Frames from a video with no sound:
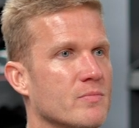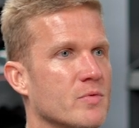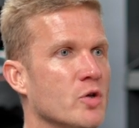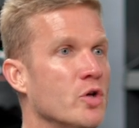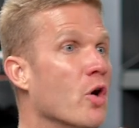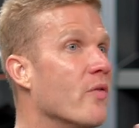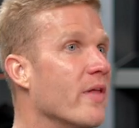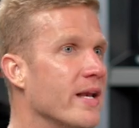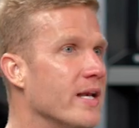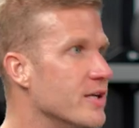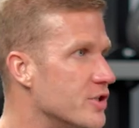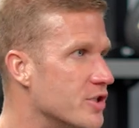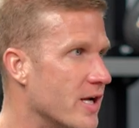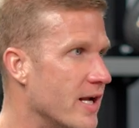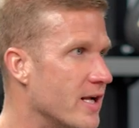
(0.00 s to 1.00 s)
know they need to
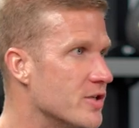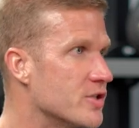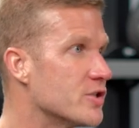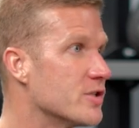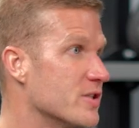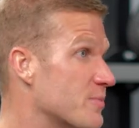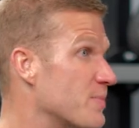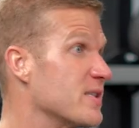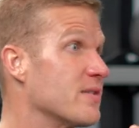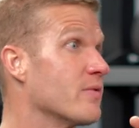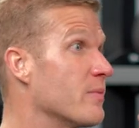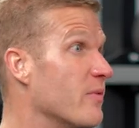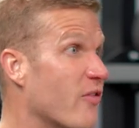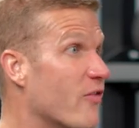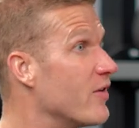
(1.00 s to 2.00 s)
change, and
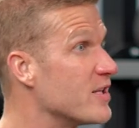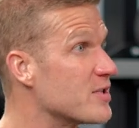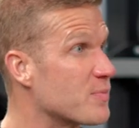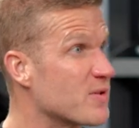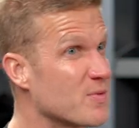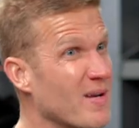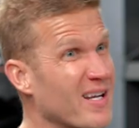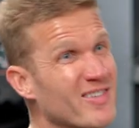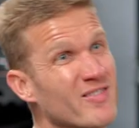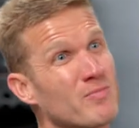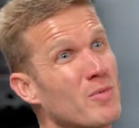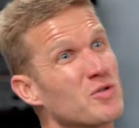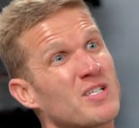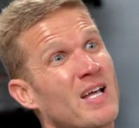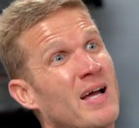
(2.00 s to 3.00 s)
specifically from a fitness perspective,
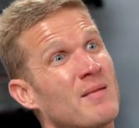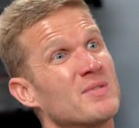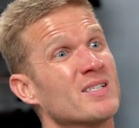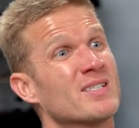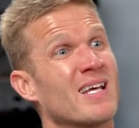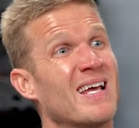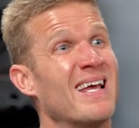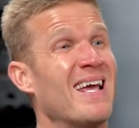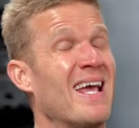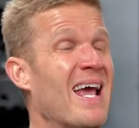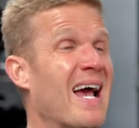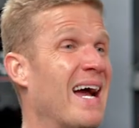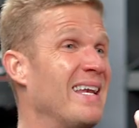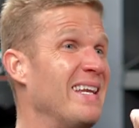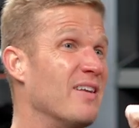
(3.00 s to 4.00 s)
most times it's
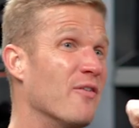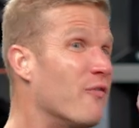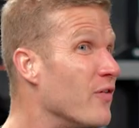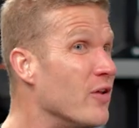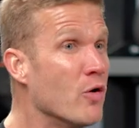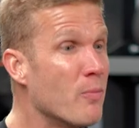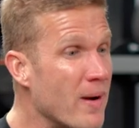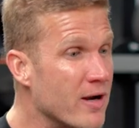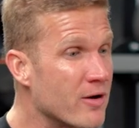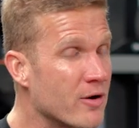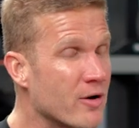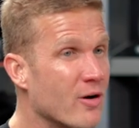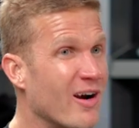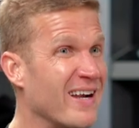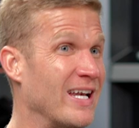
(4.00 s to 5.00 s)
I need to feel
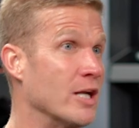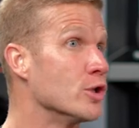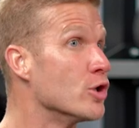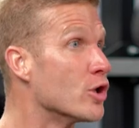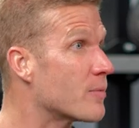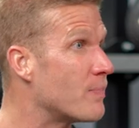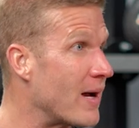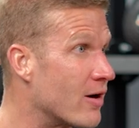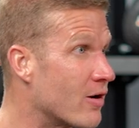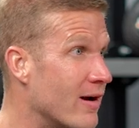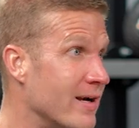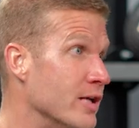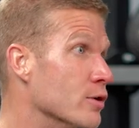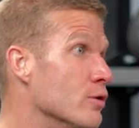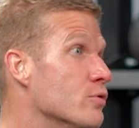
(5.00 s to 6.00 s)
better, I need to look better,
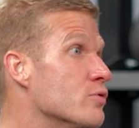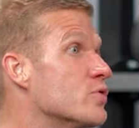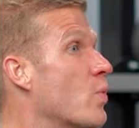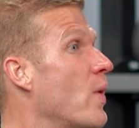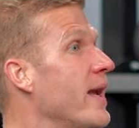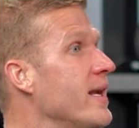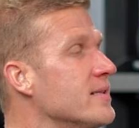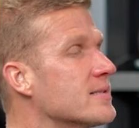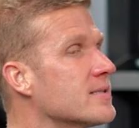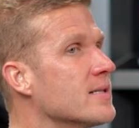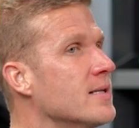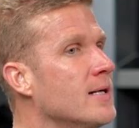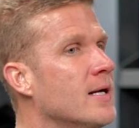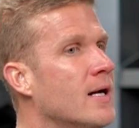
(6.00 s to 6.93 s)
I need to lose weight.